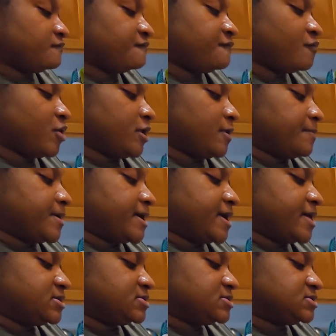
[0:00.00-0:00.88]
foil
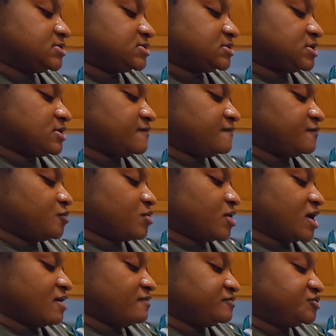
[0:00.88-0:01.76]
pans, if
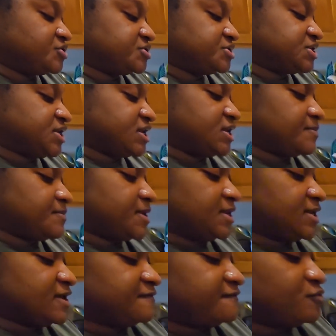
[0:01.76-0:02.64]
you have just a little
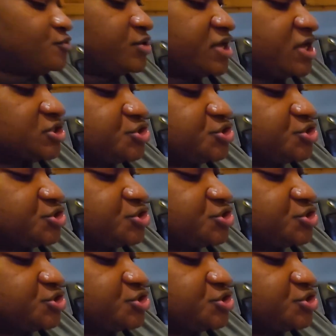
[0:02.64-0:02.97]
bit left, you